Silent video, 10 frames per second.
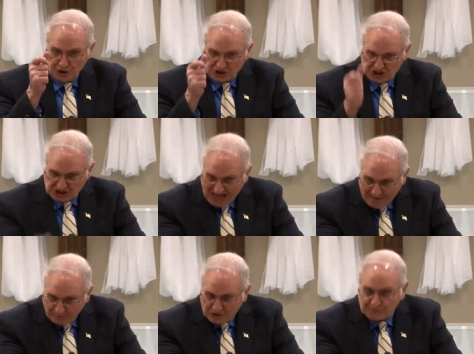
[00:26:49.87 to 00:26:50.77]
the
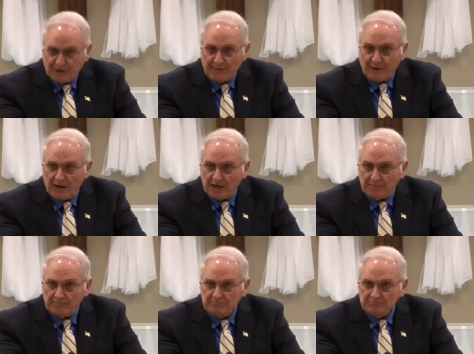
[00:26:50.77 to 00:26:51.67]
stamp was put upon
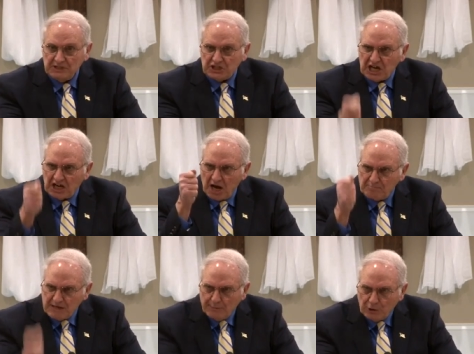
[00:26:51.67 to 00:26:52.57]
him, it
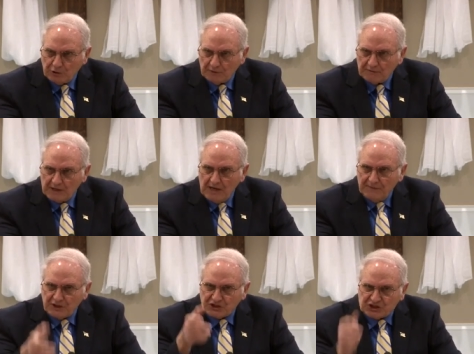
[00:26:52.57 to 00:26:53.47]
cannot be moved.
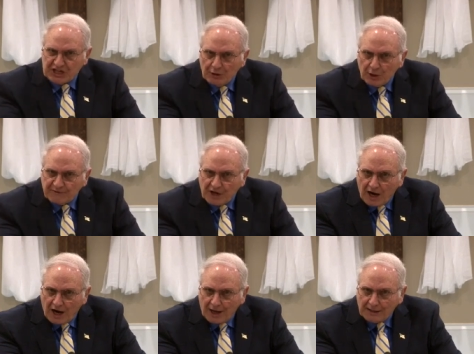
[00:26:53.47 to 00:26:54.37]
The seal of
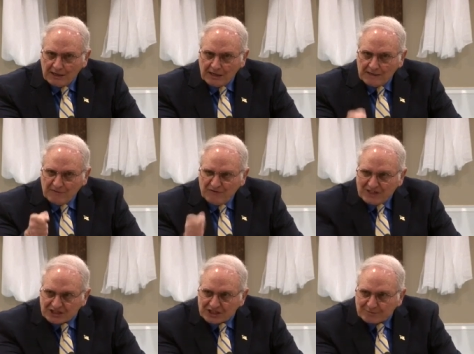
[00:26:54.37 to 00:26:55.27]
God,
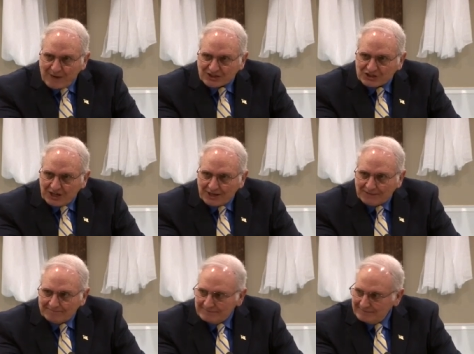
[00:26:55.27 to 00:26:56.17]
this is my
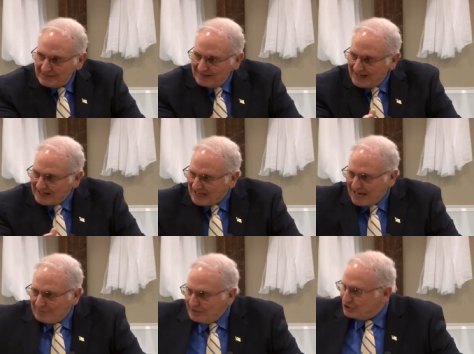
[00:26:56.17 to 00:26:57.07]
son, and that
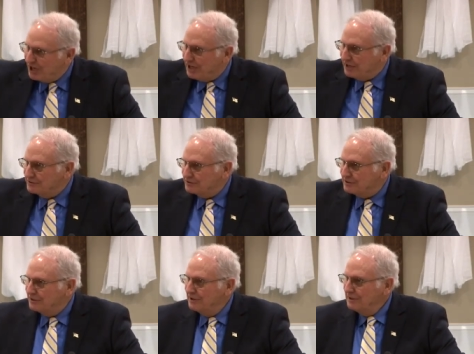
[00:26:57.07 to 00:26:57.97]
can't be
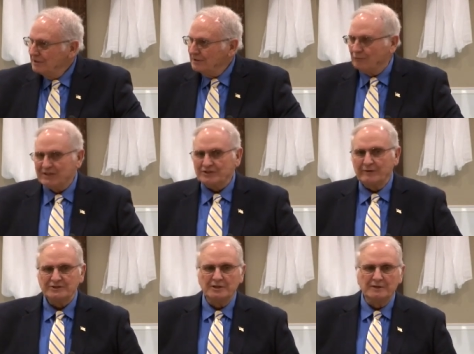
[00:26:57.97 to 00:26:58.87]
changed. The
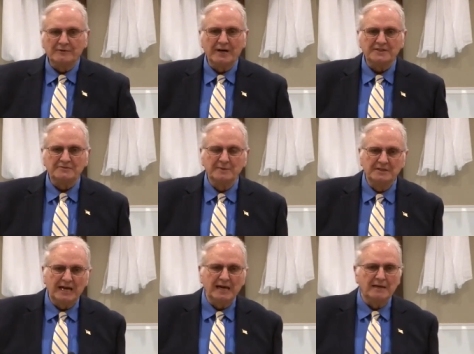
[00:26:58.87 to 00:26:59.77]
resurrection of Christ from
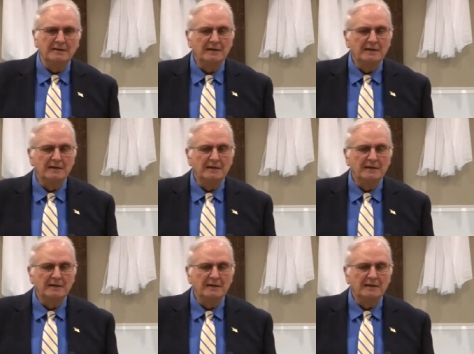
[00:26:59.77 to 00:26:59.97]
the dead.